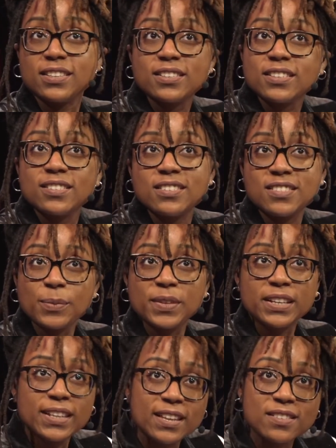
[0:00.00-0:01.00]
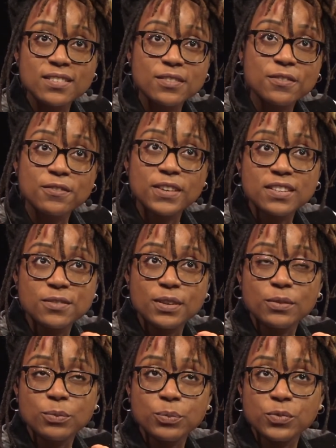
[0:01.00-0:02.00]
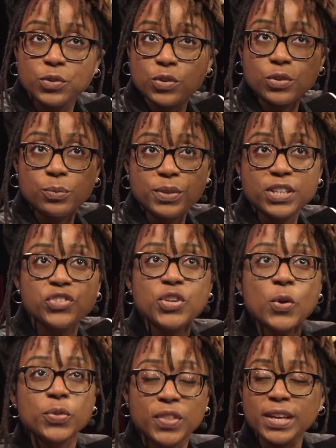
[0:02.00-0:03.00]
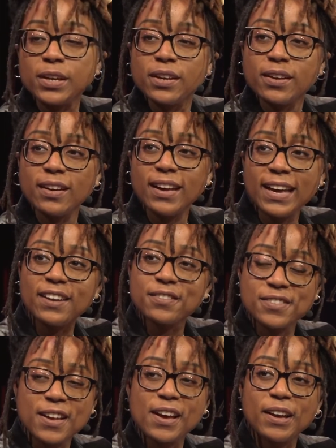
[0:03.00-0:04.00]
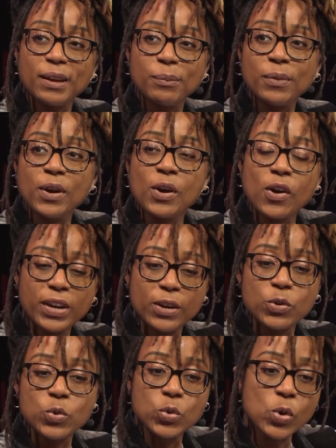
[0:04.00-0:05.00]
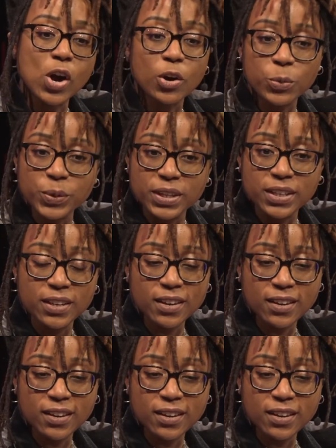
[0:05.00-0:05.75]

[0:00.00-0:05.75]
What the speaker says: This is something it's because you don't think ahead of time, okay, who are we